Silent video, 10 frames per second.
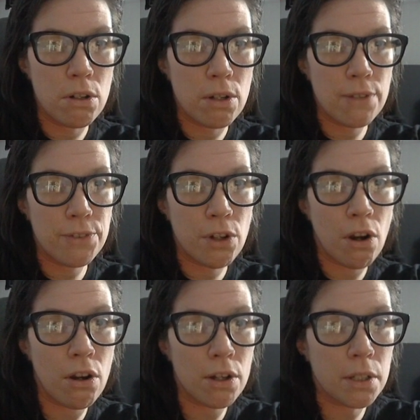if you're
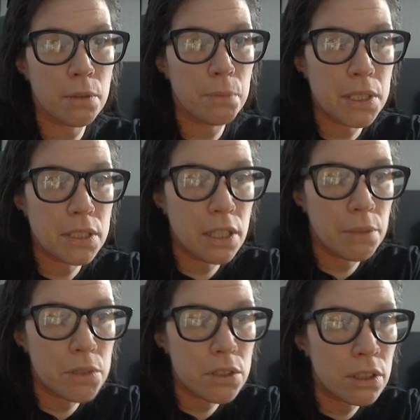on a PC.
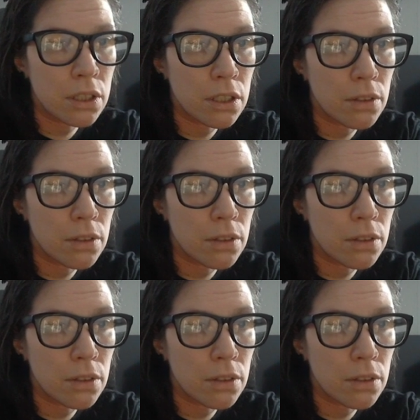I'm just gonna,